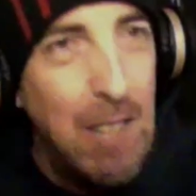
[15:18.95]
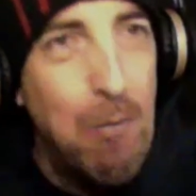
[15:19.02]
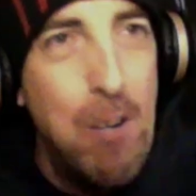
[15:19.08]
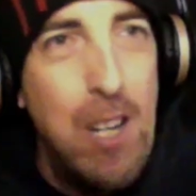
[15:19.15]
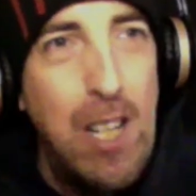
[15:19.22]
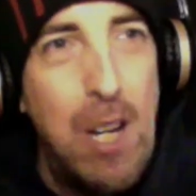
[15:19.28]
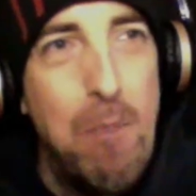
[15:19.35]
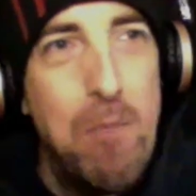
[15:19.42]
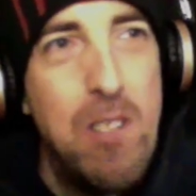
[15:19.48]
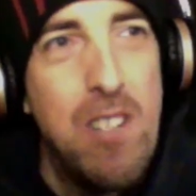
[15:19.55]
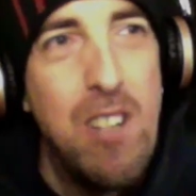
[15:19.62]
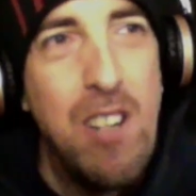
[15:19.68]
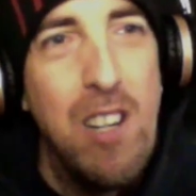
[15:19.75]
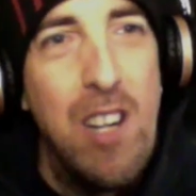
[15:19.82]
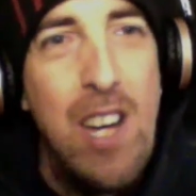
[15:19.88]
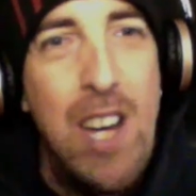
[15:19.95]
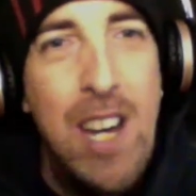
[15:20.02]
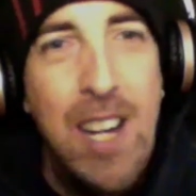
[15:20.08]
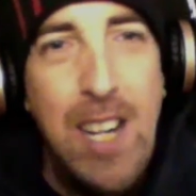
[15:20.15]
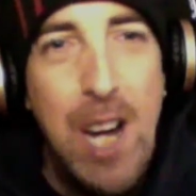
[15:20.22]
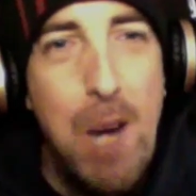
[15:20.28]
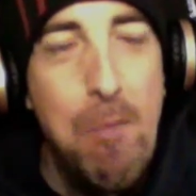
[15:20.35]
it comes to
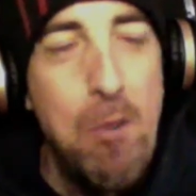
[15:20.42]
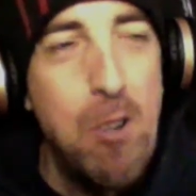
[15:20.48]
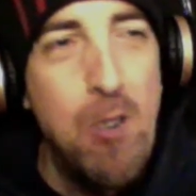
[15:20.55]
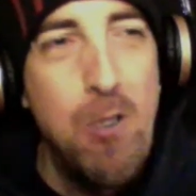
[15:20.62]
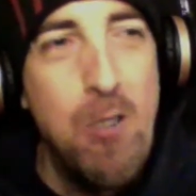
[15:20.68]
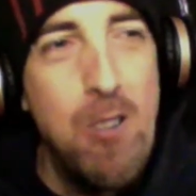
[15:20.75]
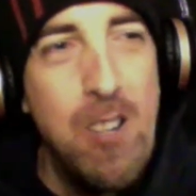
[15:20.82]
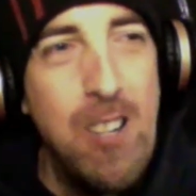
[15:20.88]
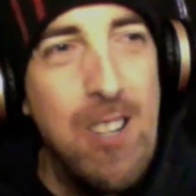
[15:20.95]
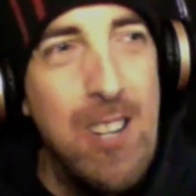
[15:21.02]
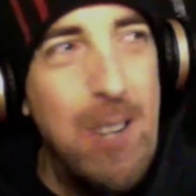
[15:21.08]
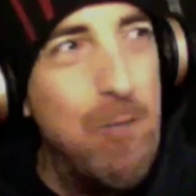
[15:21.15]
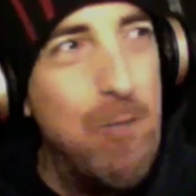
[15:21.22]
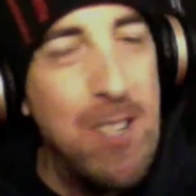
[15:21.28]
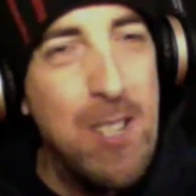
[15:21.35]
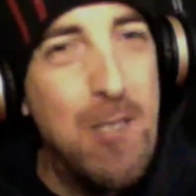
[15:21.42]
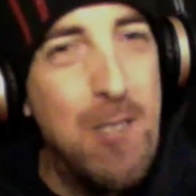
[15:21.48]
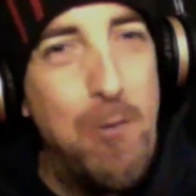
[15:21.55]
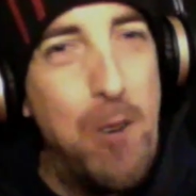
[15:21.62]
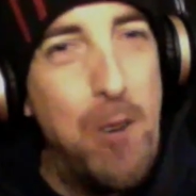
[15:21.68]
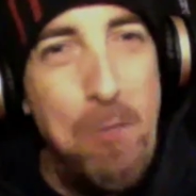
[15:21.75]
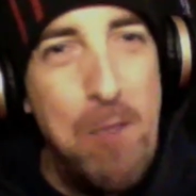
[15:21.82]
camera crew, you could even
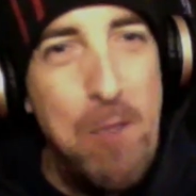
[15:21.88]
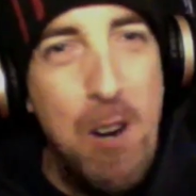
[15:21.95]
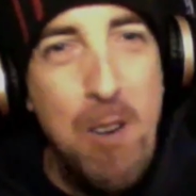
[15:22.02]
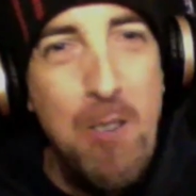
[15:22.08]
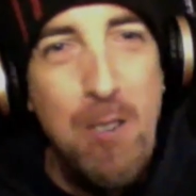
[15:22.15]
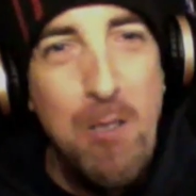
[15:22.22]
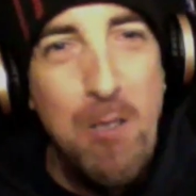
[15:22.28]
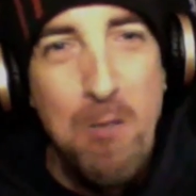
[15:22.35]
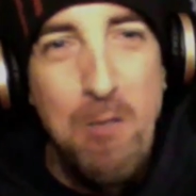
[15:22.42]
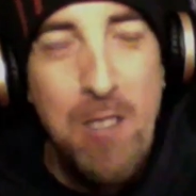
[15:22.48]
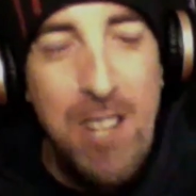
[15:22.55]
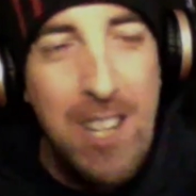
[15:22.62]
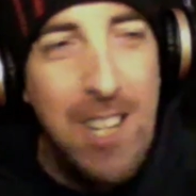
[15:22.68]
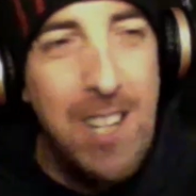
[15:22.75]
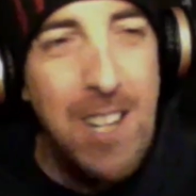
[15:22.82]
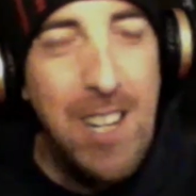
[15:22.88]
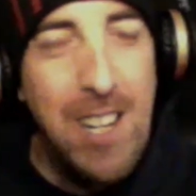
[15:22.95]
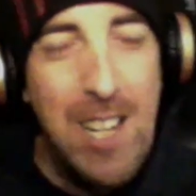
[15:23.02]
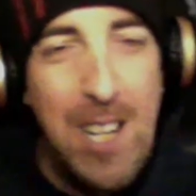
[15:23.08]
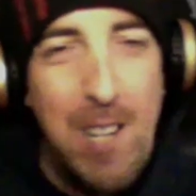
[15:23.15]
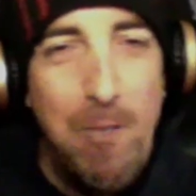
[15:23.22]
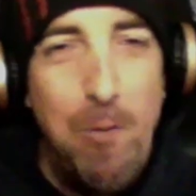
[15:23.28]
just film your own little
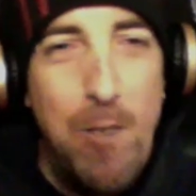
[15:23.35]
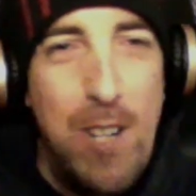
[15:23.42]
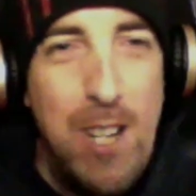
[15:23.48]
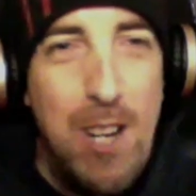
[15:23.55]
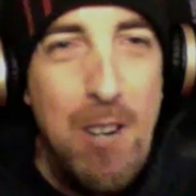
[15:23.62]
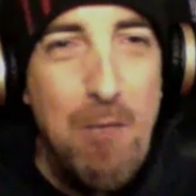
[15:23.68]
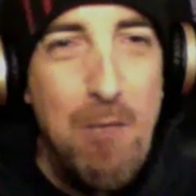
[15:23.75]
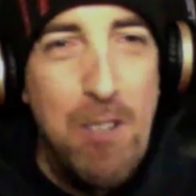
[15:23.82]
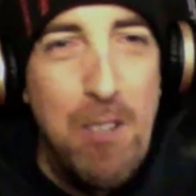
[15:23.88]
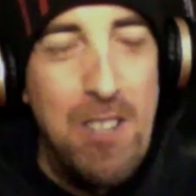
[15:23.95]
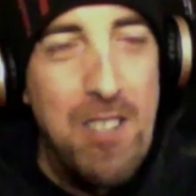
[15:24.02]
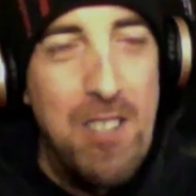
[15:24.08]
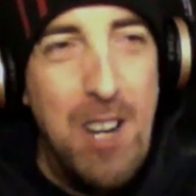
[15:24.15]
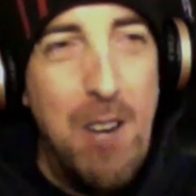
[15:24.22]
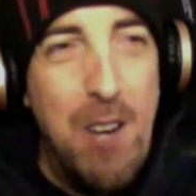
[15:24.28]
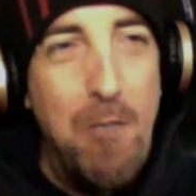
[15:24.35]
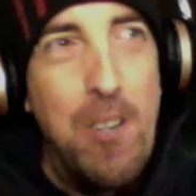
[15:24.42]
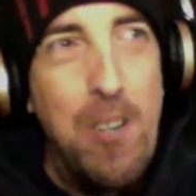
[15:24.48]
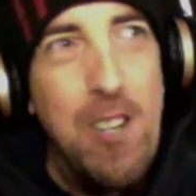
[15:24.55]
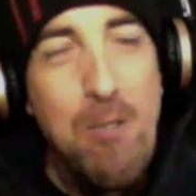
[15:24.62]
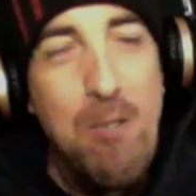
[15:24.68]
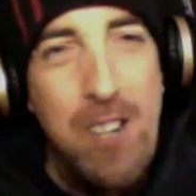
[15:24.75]
video with a
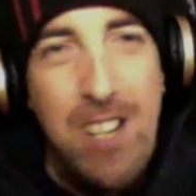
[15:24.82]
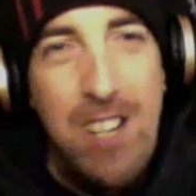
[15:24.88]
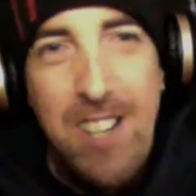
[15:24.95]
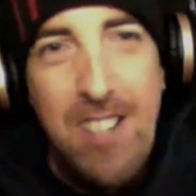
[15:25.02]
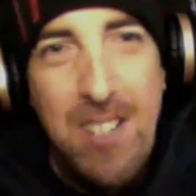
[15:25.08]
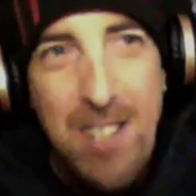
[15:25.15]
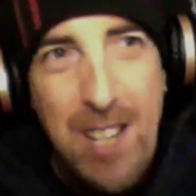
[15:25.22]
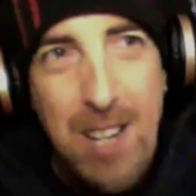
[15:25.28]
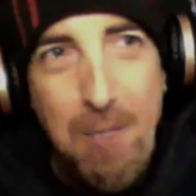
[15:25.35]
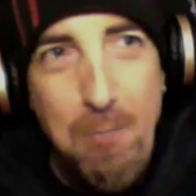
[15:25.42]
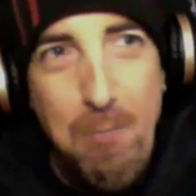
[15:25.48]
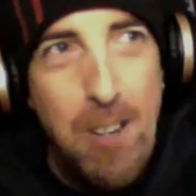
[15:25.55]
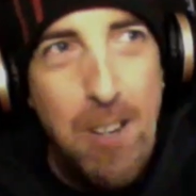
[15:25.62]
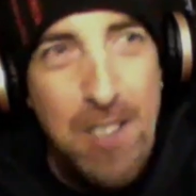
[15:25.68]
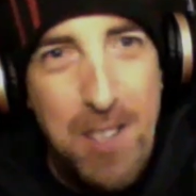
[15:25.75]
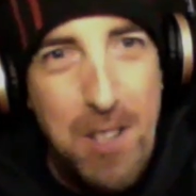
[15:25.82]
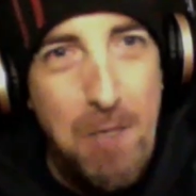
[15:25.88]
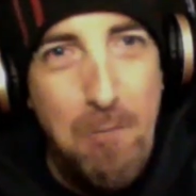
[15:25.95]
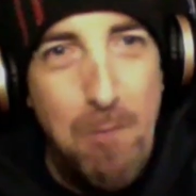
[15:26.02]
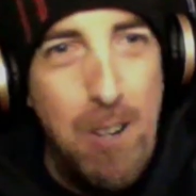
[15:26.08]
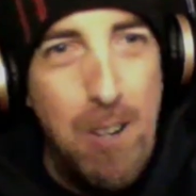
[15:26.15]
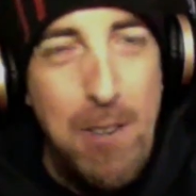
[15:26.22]
selfie, or you can just get one
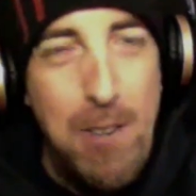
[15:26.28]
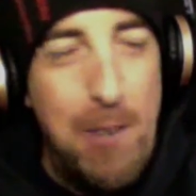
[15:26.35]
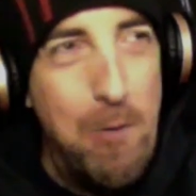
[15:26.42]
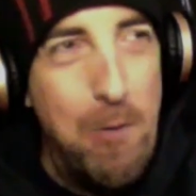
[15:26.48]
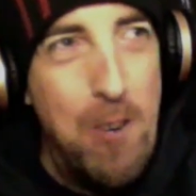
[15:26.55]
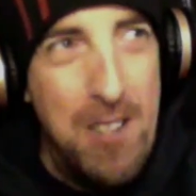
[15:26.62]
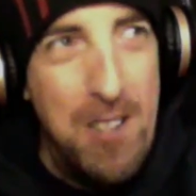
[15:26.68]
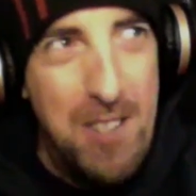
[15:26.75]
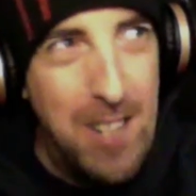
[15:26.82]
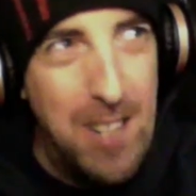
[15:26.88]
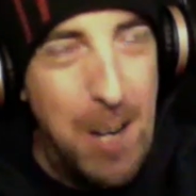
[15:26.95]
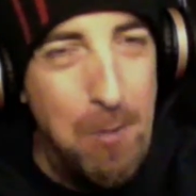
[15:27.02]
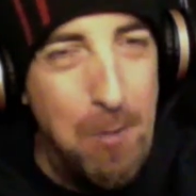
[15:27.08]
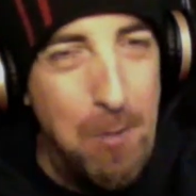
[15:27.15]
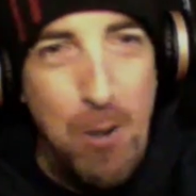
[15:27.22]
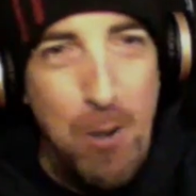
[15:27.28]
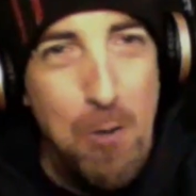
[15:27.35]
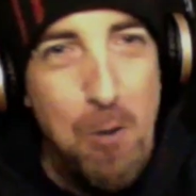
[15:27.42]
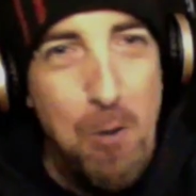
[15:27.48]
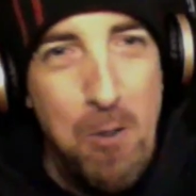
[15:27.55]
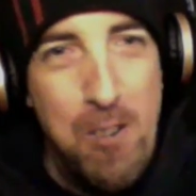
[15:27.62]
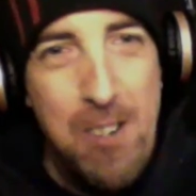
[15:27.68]
of your friends to come and
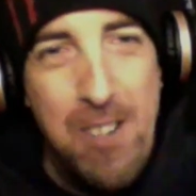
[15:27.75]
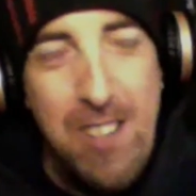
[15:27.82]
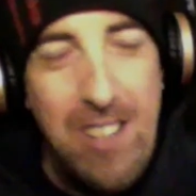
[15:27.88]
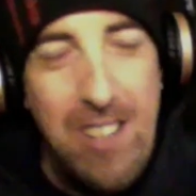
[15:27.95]
record you, and